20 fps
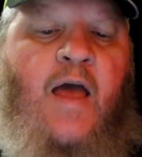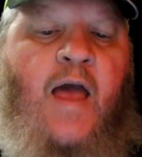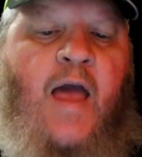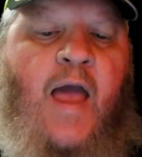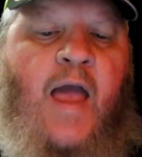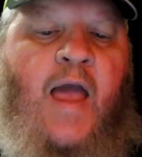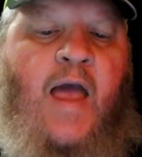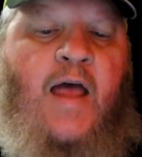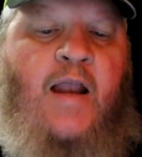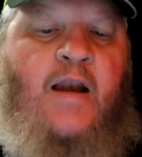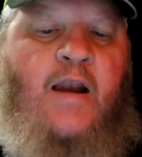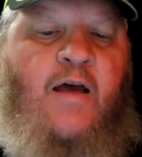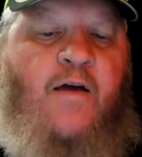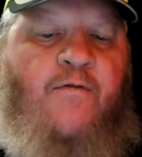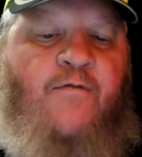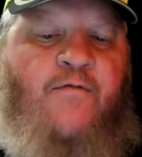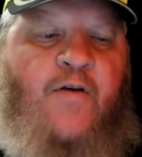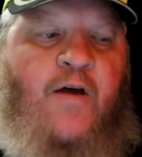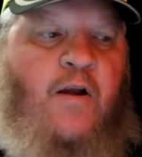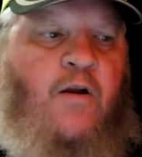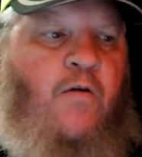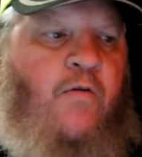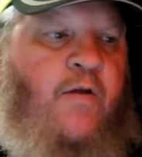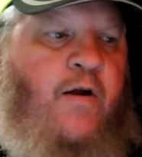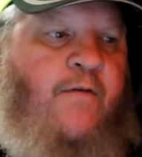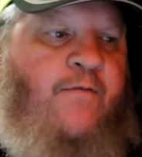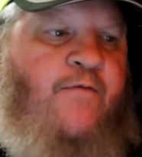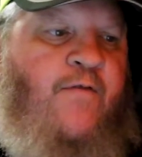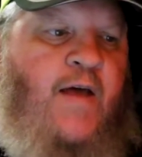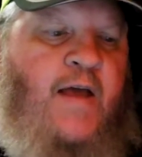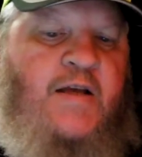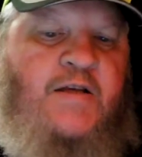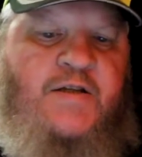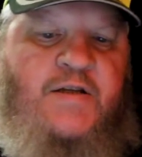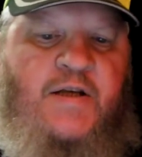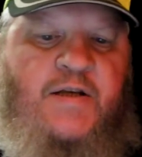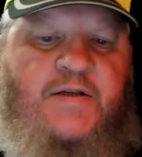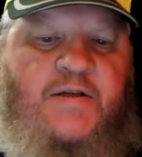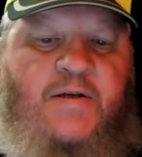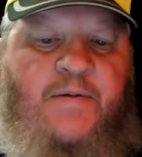and fell on their
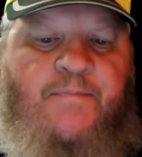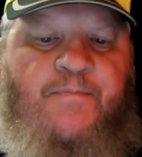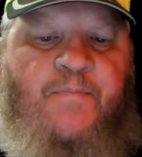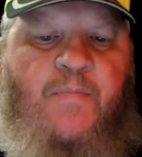faces.